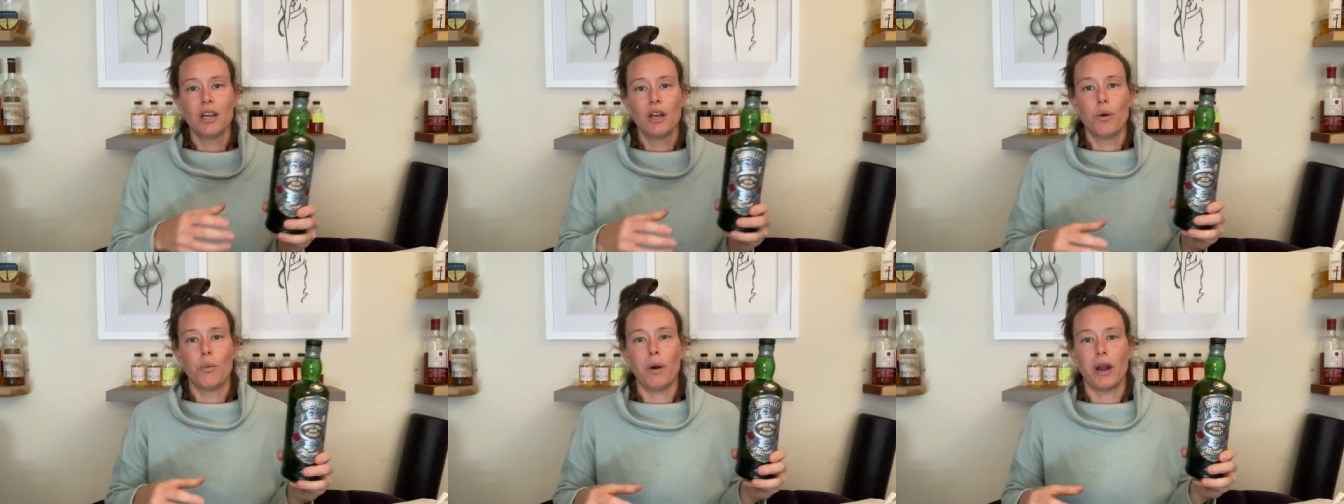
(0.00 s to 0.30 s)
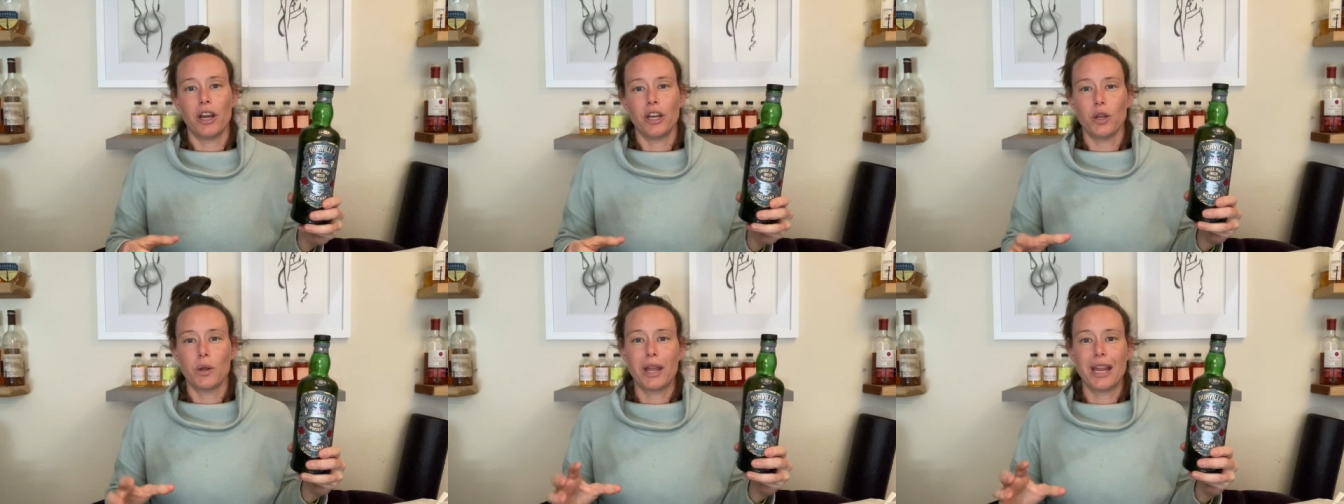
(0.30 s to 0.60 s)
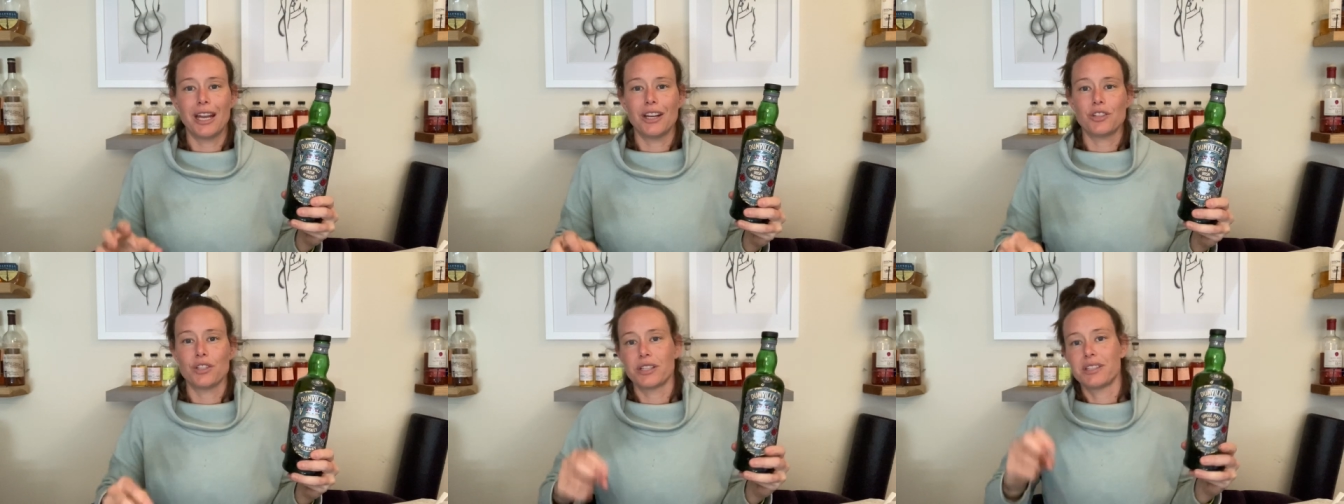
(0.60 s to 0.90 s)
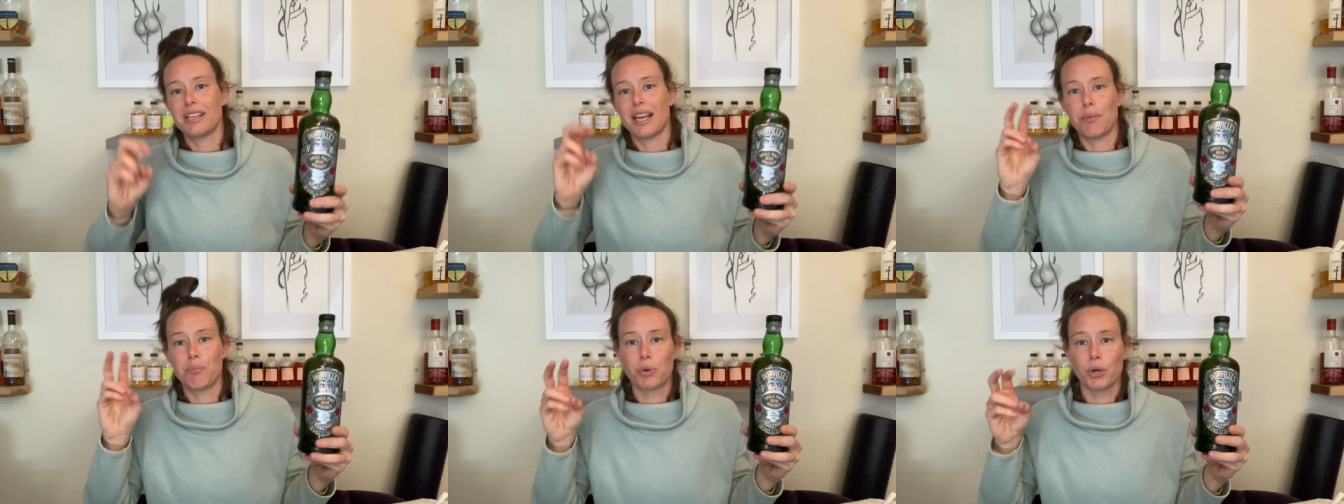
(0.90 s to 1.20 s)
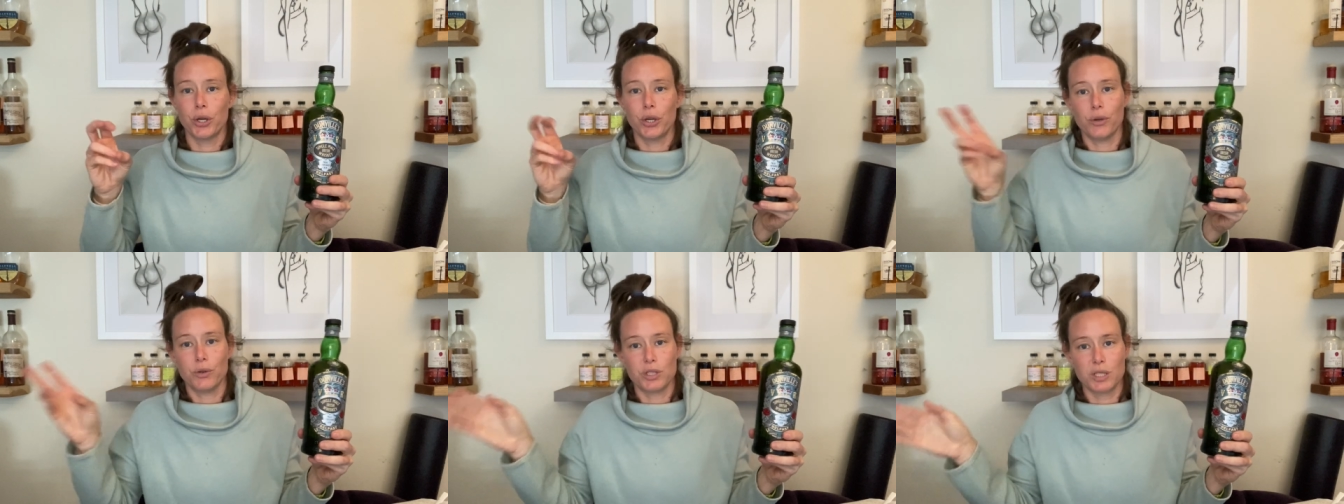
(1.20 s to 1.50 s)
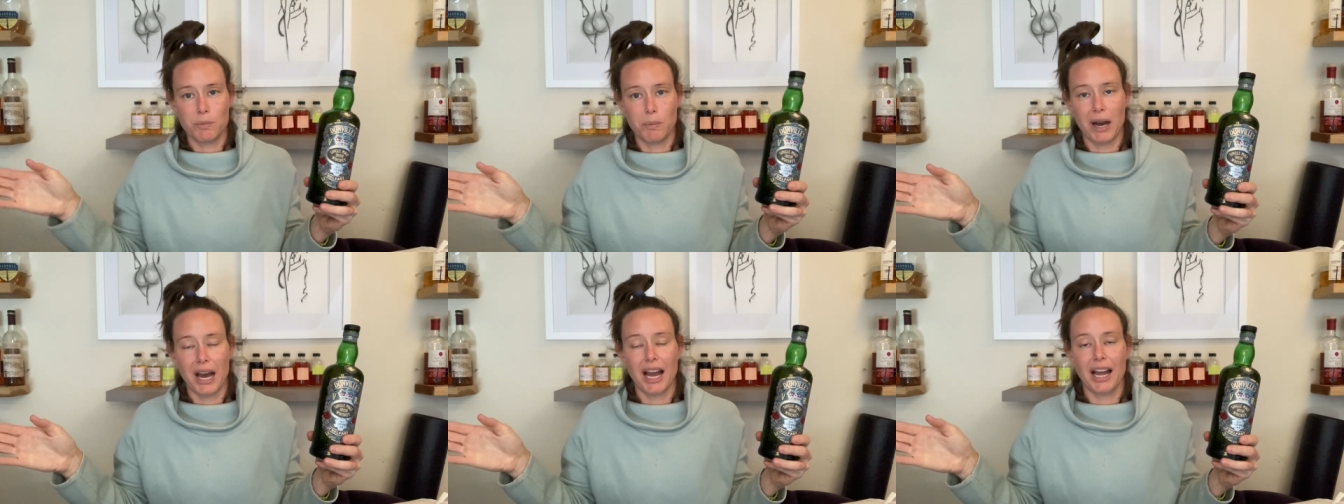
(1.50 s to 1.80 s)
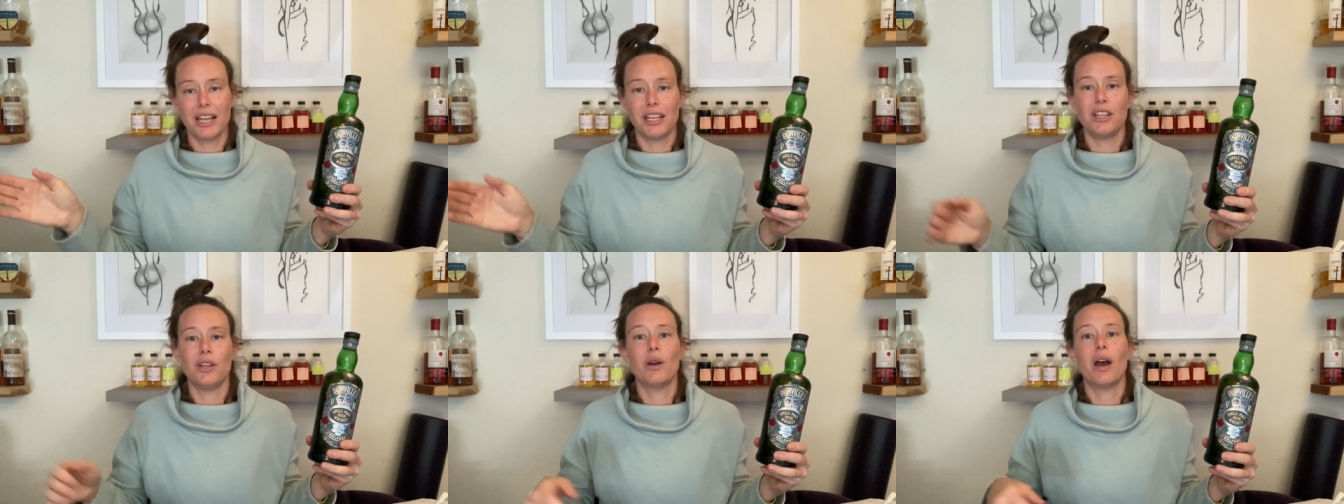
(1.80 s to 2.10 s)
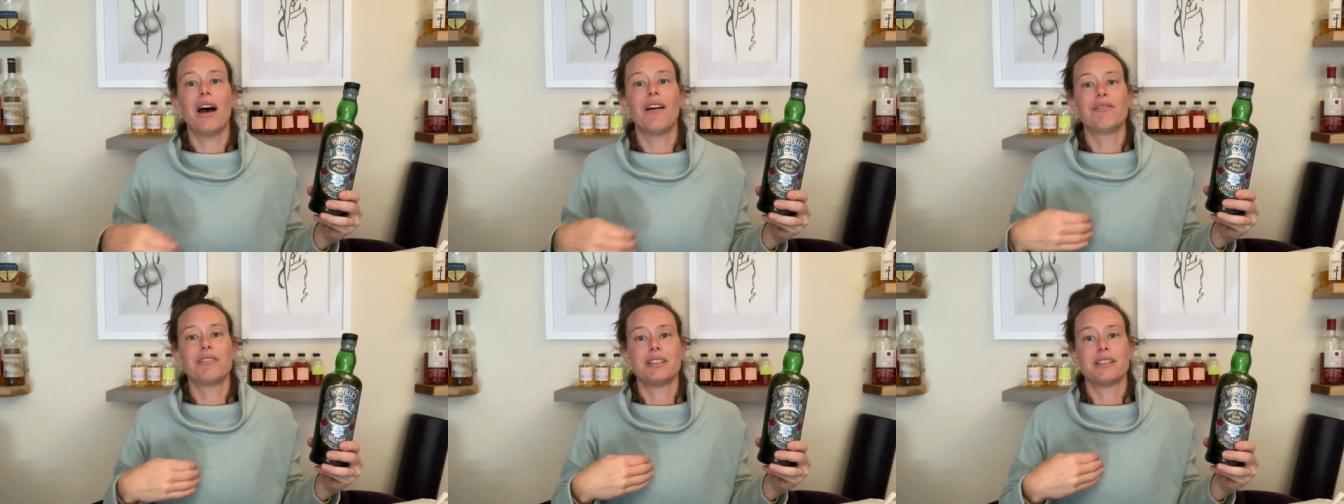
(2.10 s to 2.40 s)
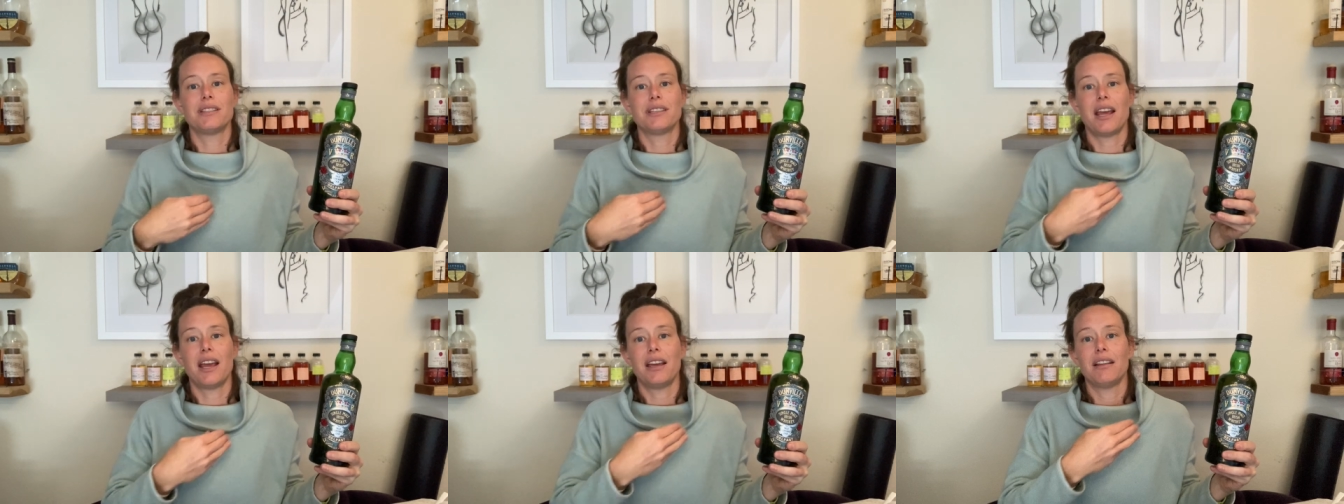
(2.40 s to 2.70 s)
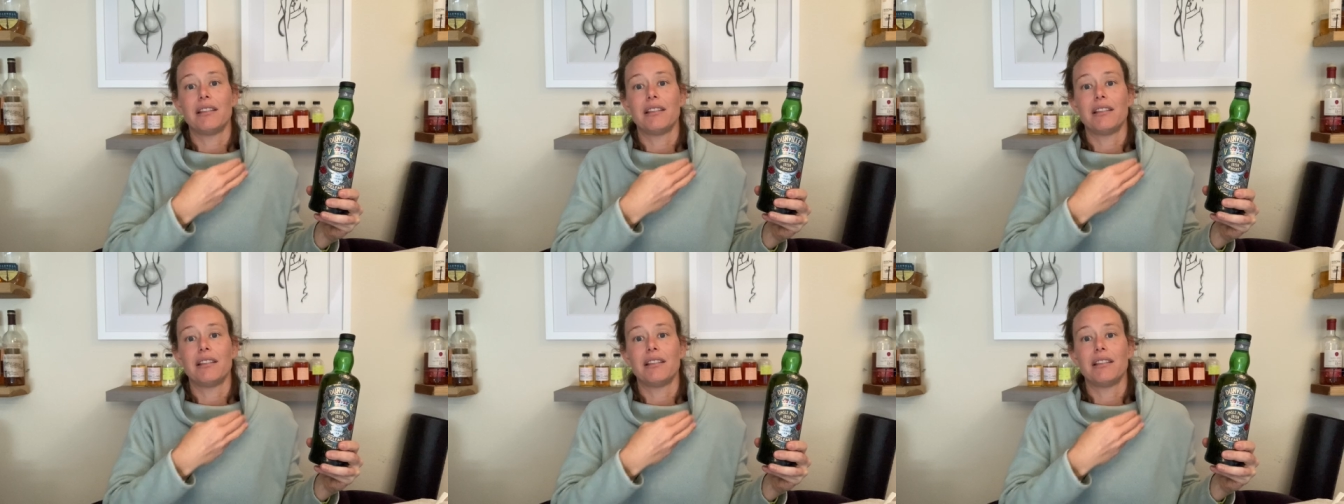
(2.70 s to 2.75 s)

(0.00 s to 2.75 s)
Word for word: where you can't just say produced by, you have to say